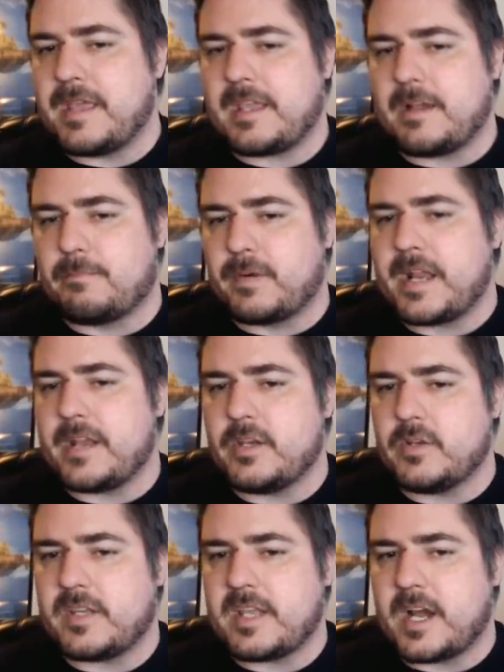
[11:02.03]
a brand new
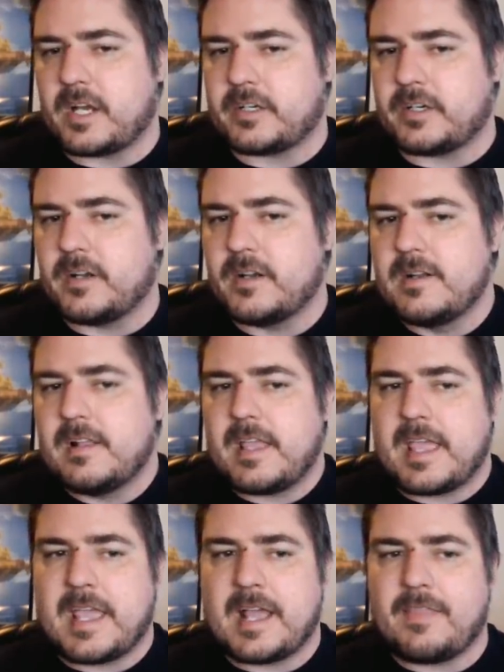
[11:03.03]
character.
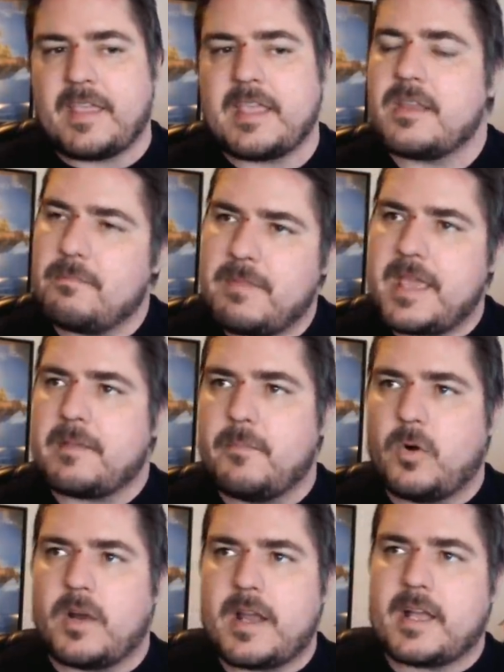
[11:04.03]
And they can make
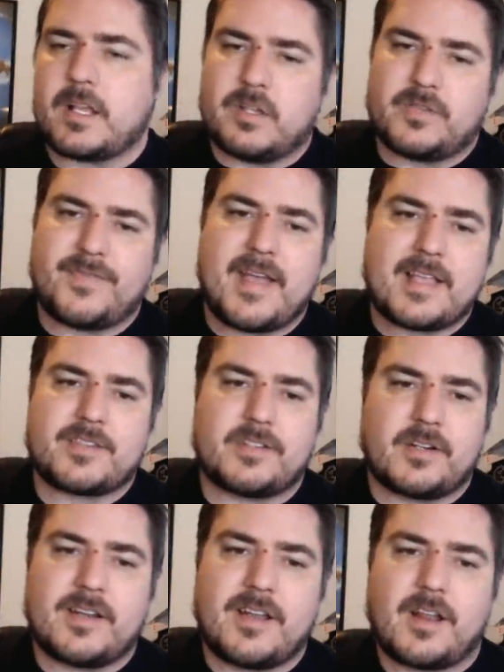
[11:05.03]
more Echoes faster.
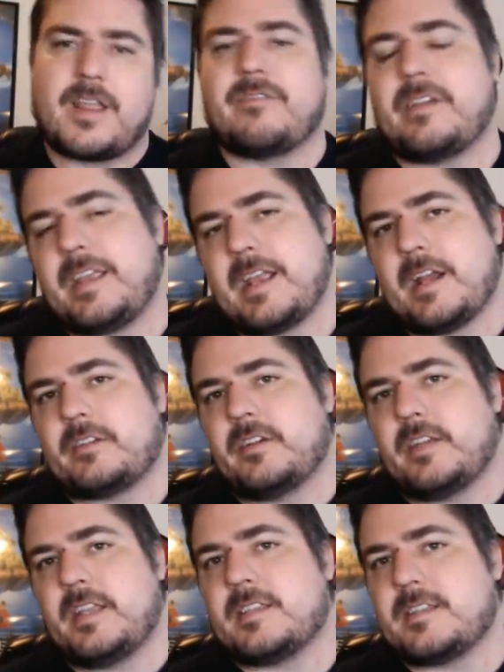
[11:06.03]
And not every character
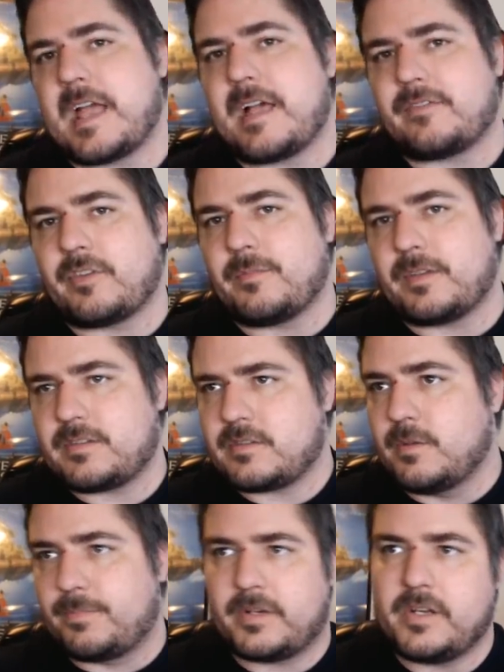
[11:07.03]
needs to have some like
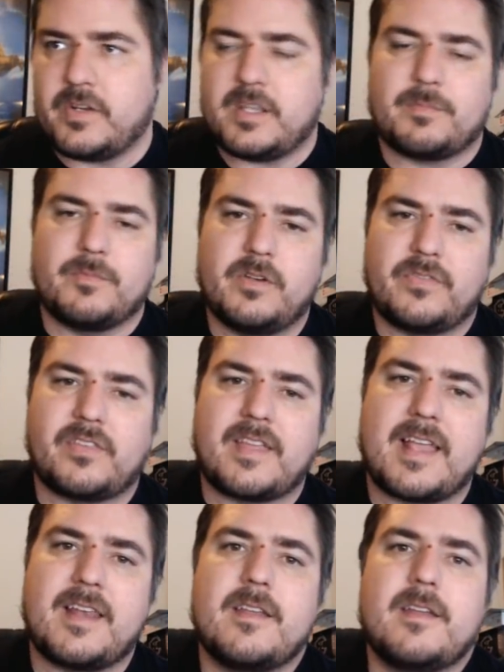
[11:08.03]
super unique
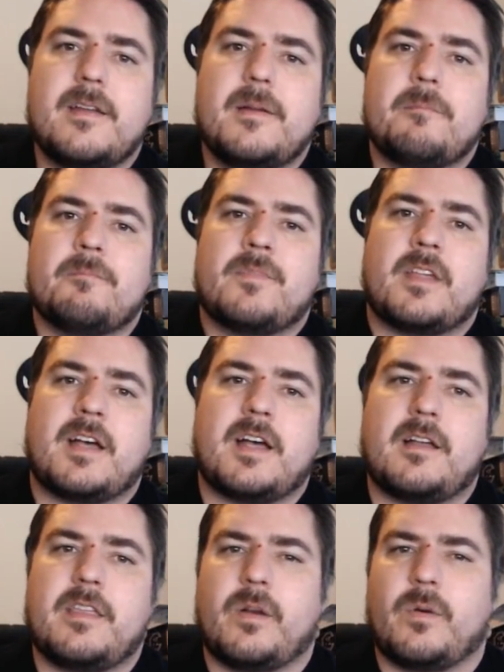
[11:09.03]
moveset.
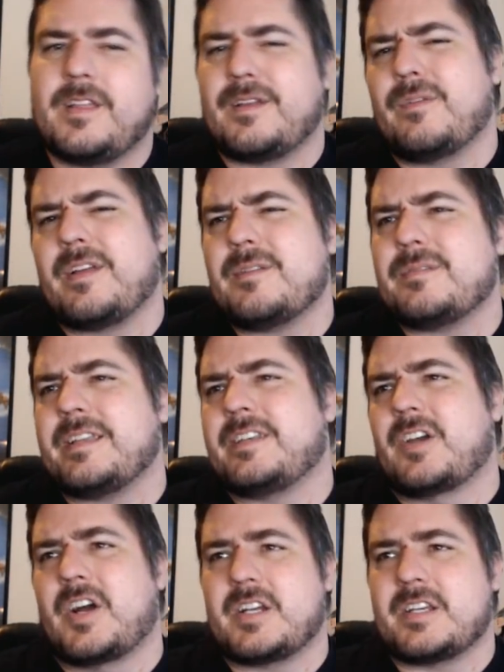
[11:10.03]
When it comes to like
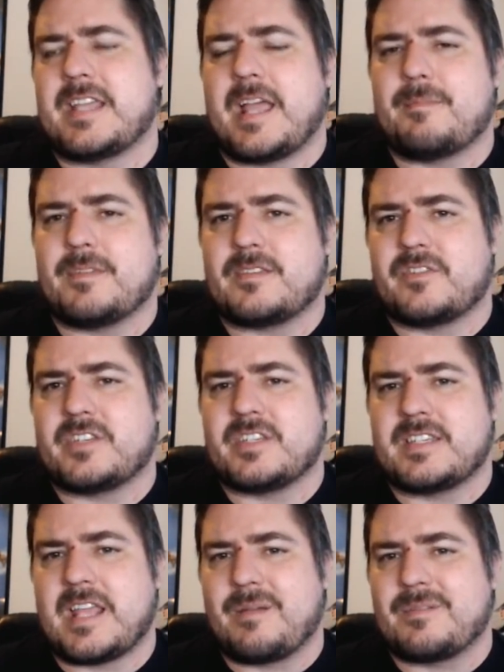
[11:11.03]
Dark Samus versus
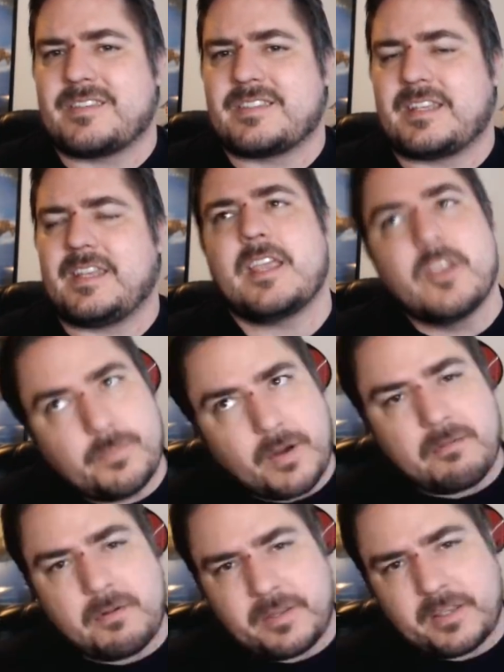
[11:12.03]
Samus, it's like, yeah, you
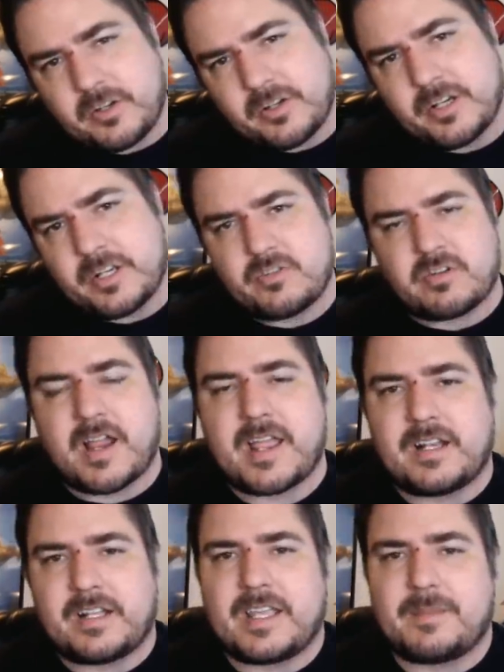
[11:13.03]
probably could try to
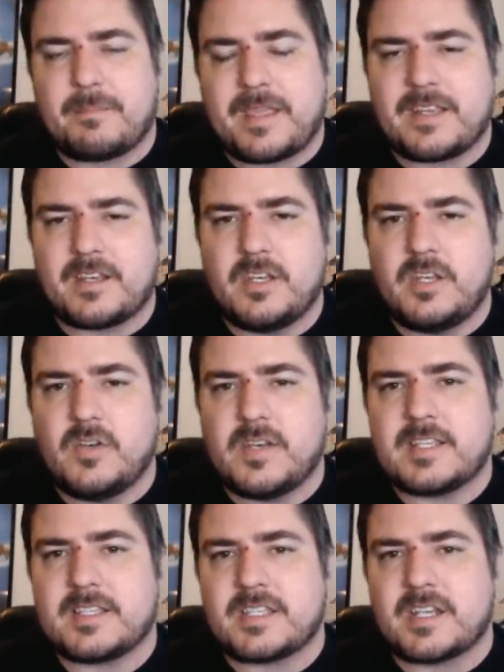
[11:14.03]
like make unique
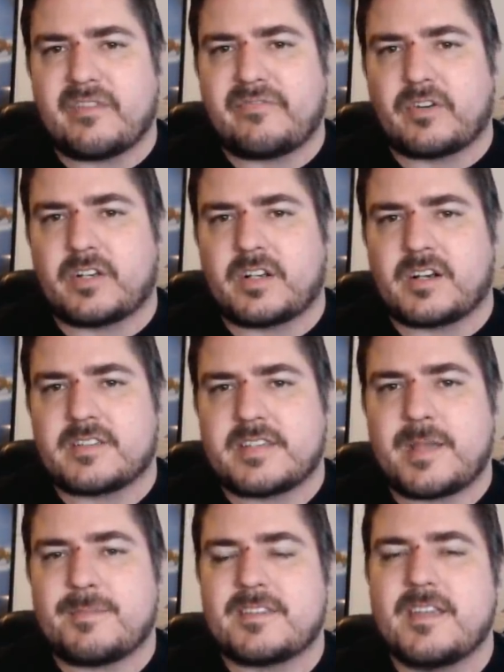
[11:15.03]
stuff for Dark
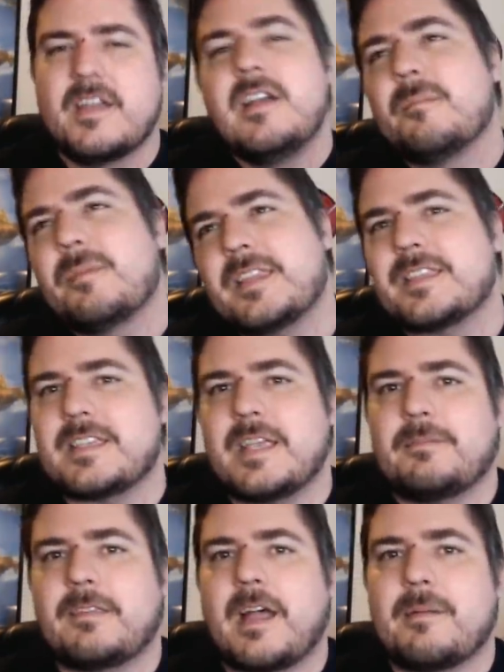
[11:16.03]
Samus, but at the same
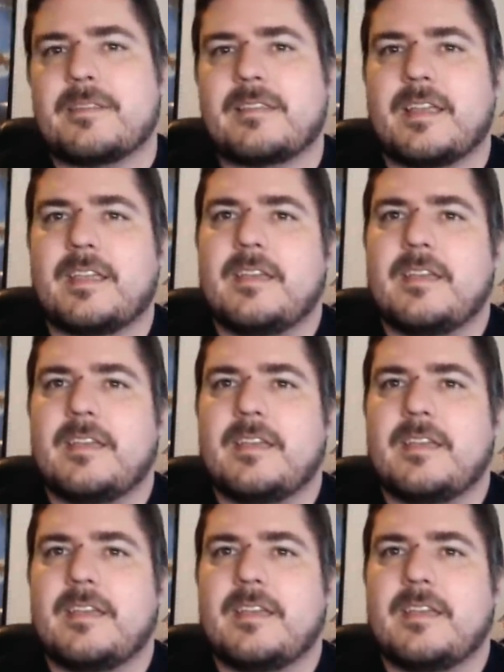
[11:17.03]
time, it's like